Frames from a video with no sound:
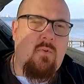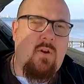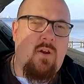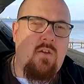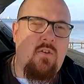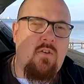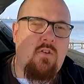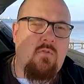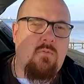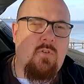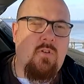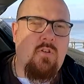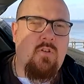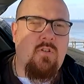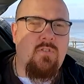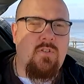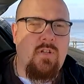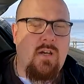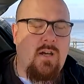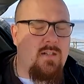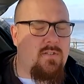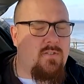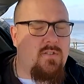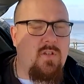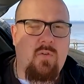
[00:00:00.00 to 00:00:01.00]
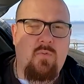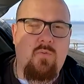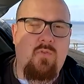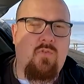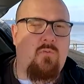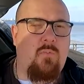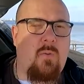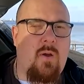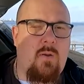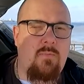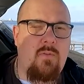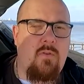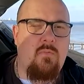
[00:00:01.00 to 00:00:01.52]
when I upload. I don't
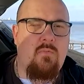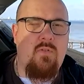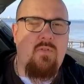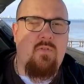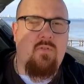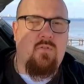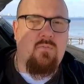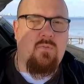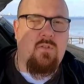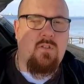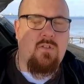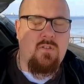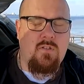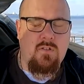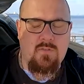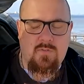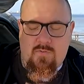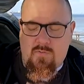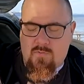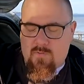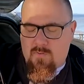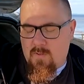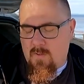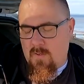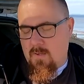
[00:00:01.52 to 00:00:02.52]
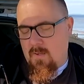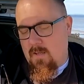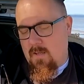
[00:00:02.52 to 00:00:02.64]
spam you with uploads.